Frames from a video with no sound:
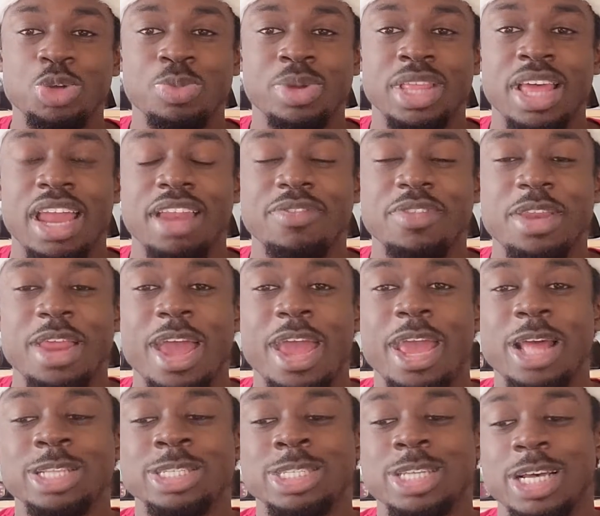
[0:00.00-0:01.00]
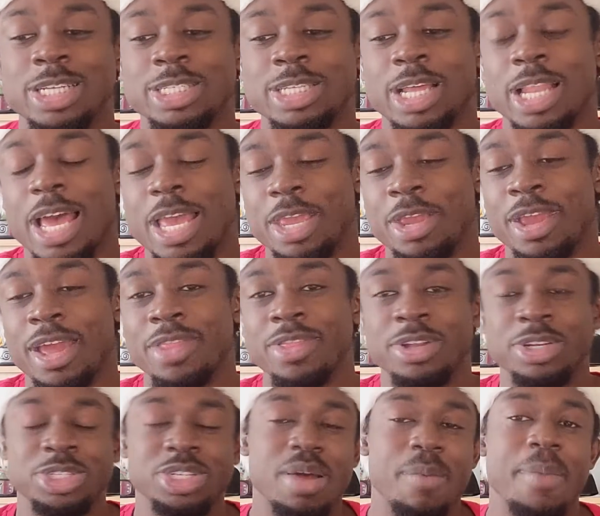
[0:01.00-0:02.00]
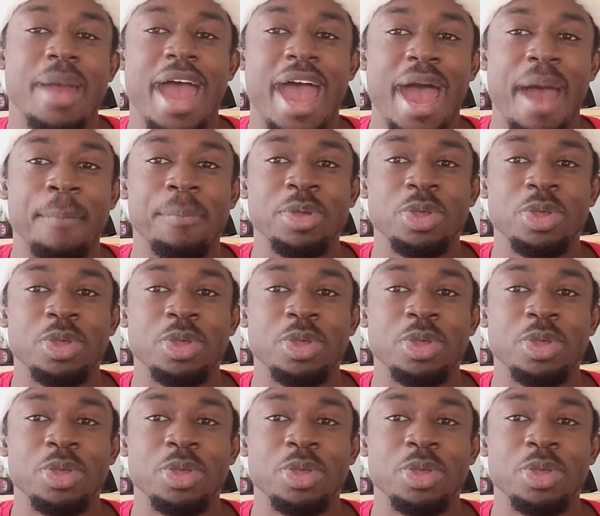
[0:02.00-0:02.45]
but at the end of the day, it sucks that you get in the Jump app,